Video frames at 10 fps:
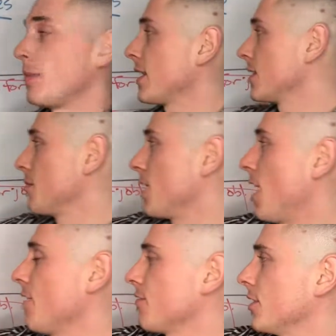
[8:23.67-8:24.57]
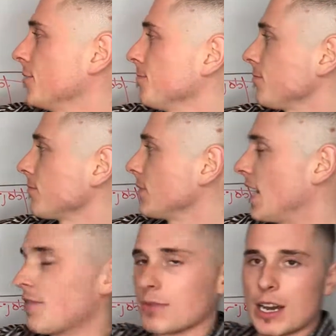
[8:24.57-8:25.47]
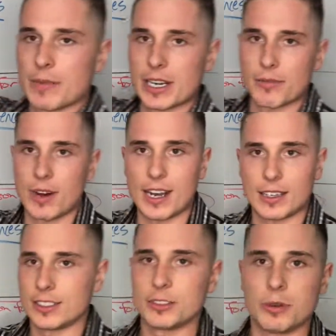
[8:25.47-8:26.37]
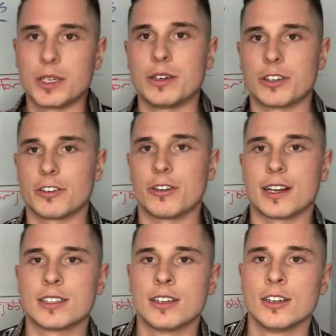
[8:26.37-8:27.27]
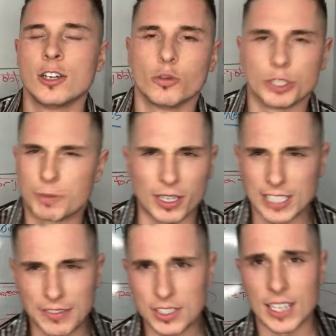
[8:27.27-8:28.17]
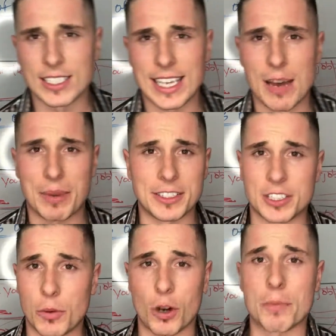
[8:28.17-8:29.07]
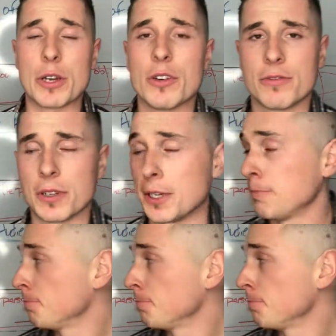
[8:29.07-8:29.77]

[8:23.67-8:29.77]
make them an offer and have them come into your practice. That's what we do with their direct response advertising campaigns. They work beautifully.